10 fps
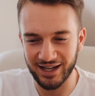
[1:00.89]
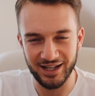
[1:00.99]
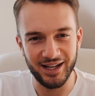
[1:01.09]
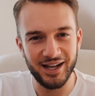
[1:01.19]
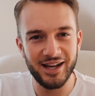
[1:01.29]
like
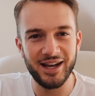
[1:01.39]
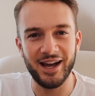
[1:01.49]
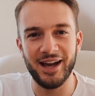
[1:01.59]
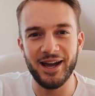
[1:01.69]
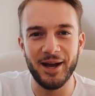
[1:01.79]
a
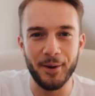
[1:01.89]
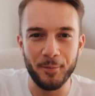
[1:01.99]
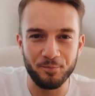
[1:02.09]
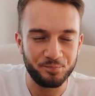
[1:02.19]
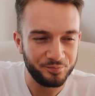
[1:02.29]

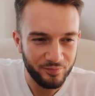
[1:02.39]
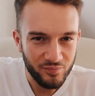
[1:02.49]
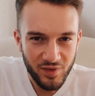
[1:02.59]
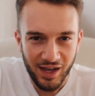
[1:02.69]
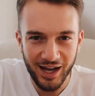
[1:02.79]
um,
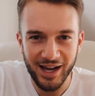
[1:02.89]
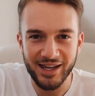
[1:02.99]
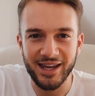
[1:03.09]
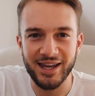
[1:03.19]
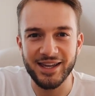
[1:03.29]
like a
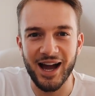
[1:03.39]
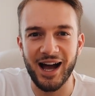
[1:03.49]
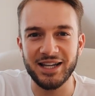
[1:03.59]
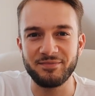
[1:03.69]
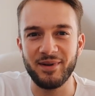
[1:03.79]
key
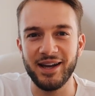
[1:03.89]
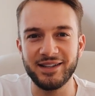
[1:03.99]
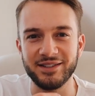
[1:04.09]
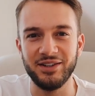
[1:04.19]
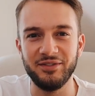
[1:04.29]

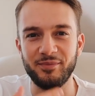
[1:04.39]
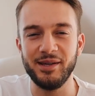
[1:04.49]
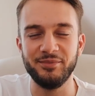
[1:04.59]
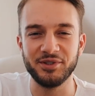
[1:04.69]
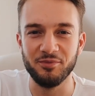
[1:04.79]
aspect of
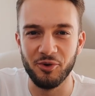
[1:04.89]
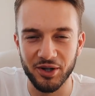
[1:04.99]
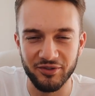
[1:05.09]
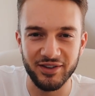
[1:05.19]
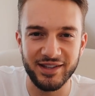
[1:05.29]
people's
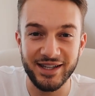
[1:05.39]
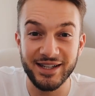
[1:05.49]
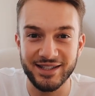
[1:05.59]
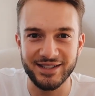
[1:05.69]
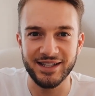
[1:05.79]
morning
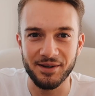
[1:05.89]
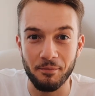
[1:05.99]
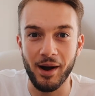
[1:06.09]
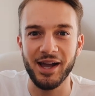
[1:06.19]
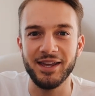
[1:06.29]
routine is
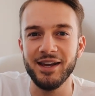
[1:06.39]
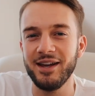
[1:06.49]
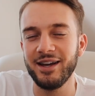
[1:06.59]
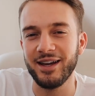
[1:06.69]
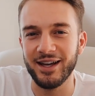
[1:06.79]
seeing my
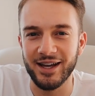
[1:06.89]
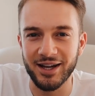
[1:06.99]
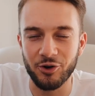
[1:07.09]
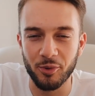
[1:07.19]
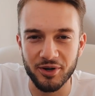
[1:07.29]

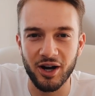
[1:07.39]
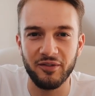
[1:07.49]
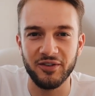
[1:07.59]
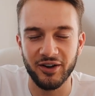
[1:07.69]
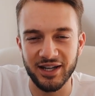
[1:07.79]
uh, cup of
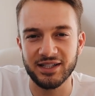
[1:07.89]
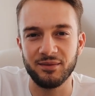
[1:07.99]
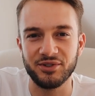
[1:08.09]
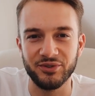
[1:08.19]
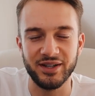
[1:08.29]
coffee on
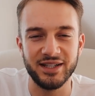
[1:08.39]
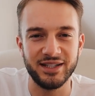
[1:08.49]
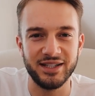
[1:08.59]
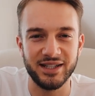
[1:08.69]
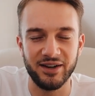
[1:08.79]
Instagram
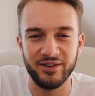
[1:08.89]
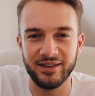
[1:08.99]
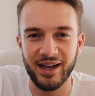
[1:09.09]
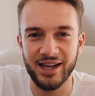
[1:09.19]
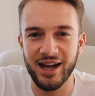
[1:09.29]
stories each and every
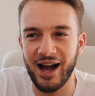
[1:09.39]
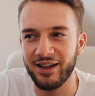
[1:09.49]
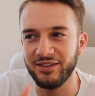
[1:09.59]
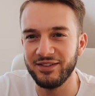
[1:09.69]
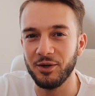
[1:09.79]
day,
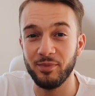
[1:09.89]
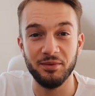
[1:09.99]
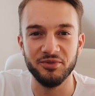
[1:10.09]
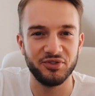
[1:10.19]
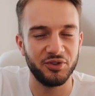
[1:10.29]
and you know
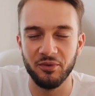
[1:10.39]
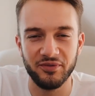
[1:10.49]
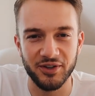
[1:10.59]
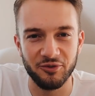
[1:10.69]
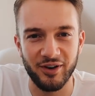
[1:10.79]
people just don't
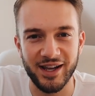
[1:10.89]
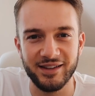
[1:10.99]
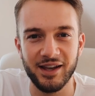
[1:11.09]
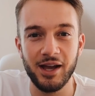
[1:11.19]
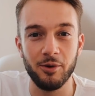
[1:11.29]
feel
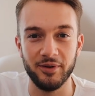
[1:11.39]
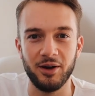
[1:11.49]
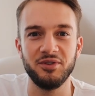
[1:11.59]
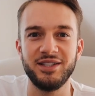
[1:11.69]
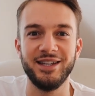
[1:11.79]
right
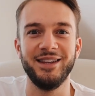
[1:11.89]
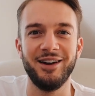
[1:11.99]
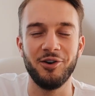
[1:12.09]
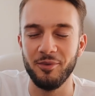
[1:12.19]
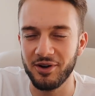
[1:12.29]
without seeing
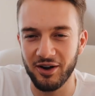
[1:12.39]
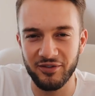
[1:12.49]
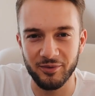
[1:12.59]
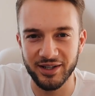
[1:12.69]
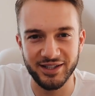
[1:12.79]
that cup of
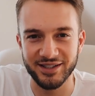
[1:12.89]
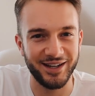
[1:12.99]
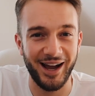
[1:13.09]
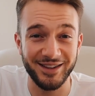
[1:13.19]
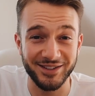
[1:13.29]
coffee, which is
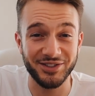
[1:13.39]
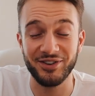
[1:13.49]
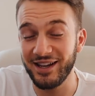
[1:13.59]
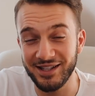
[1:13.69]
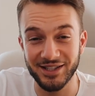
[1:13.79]
kind of
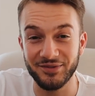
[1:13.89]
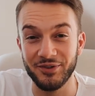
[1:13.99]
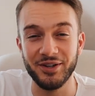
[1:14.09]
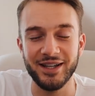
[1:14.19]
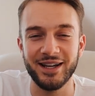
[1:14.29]
strange and
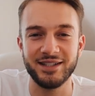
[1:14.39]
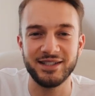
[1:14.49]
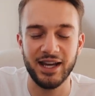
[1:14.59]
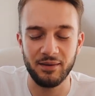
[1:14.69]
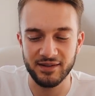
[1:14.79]
funny at the
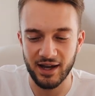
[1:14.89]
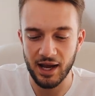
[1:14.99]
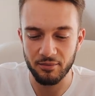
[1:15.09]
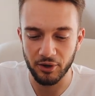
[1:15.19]
same time.